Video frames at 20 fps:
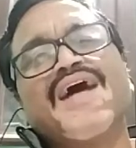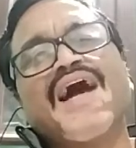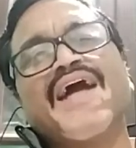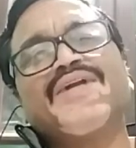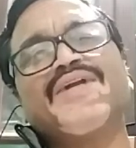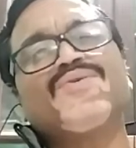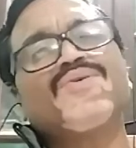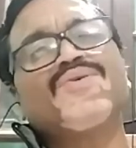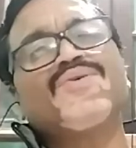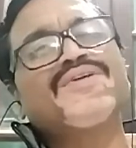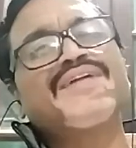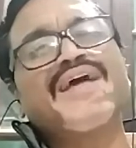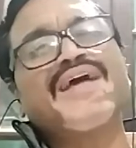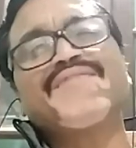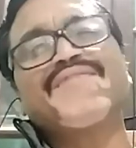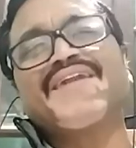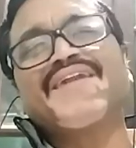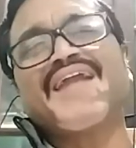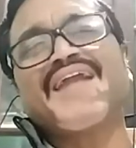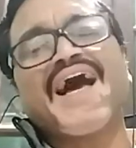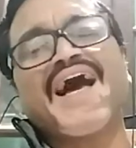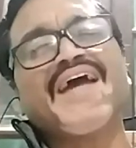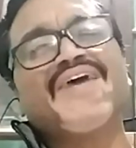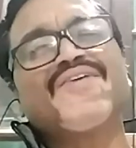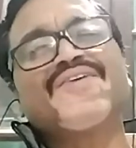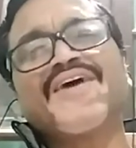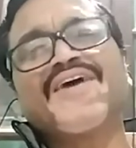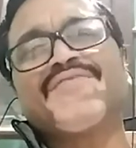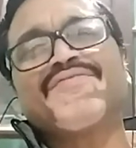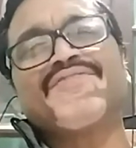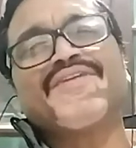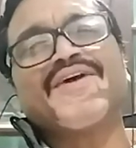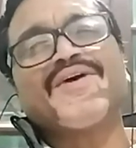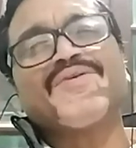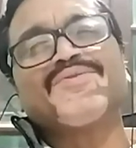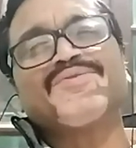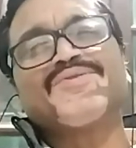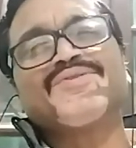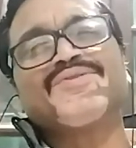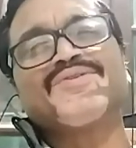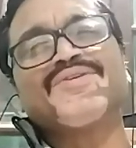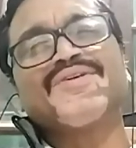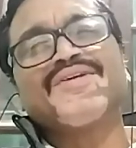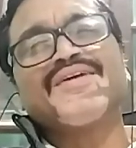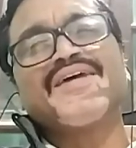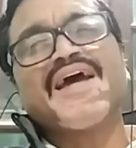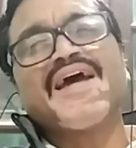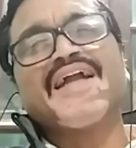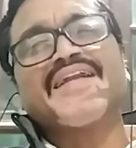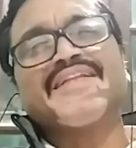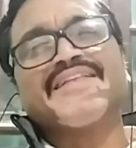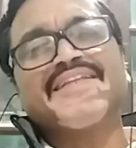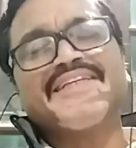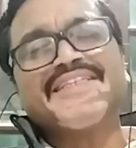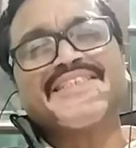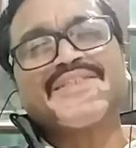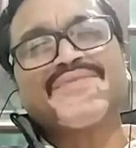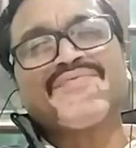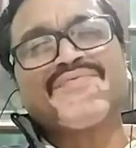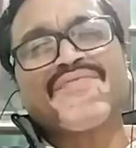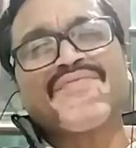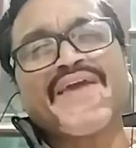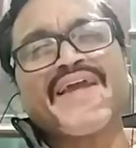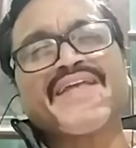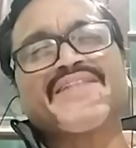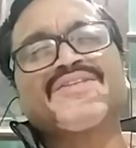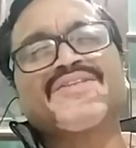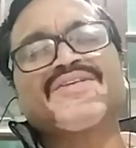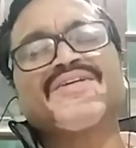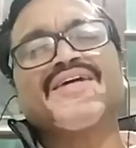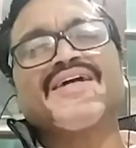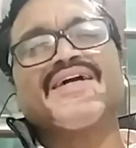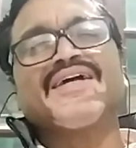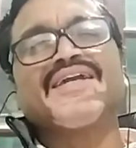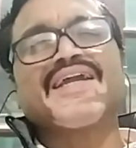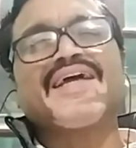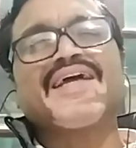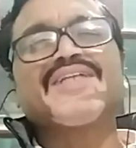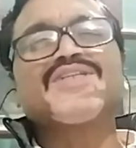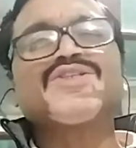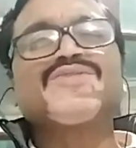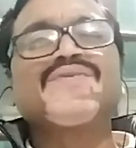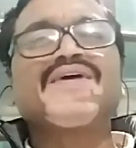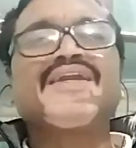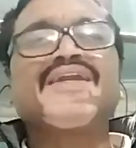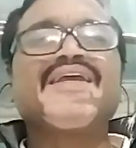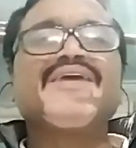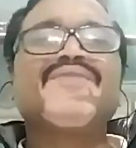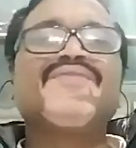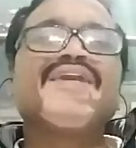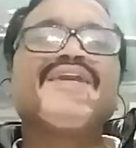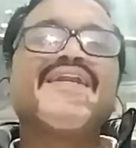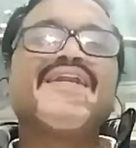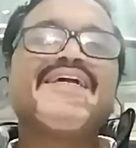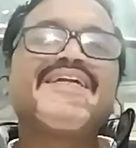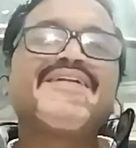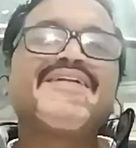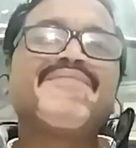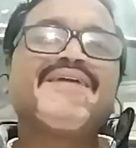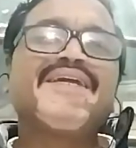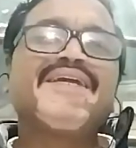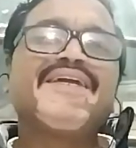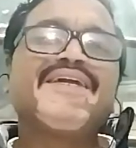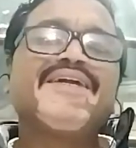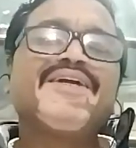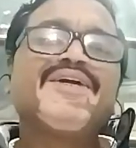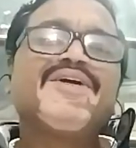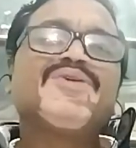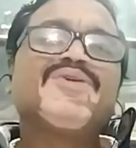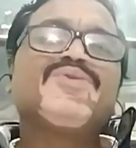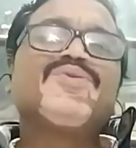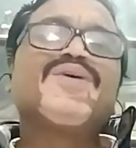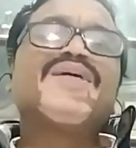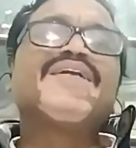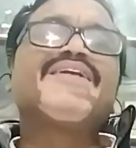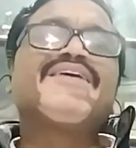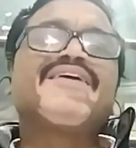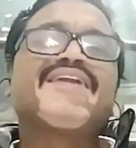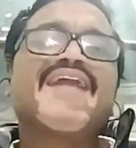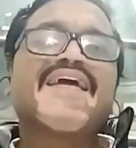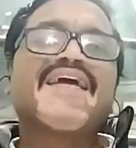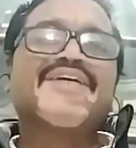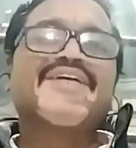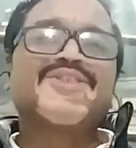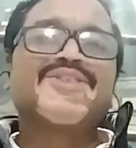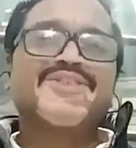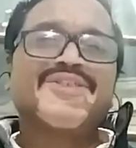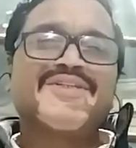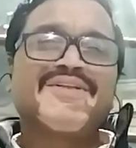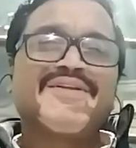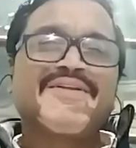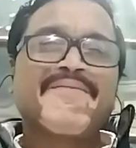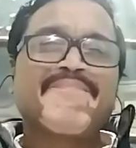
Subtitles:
I don't have an iota of doubt. And this faith gradually will lead me to a realization.